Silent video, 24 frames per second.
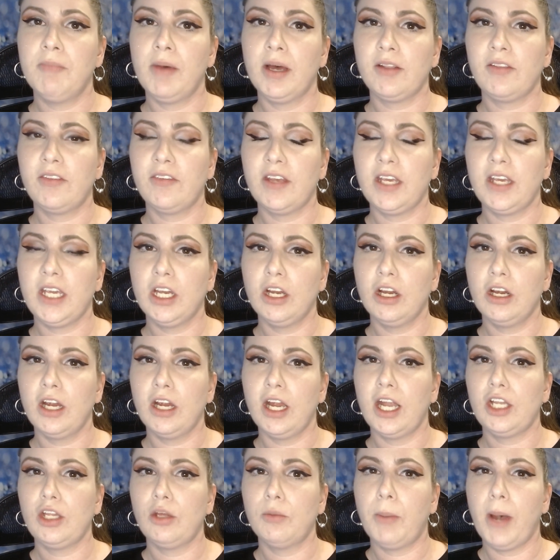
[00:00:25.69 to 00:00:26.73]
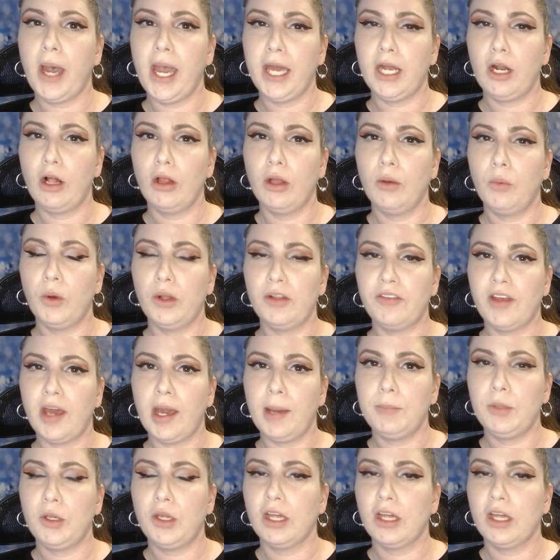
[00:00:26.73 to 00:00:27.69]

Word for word: months a year and you buy it all at one time,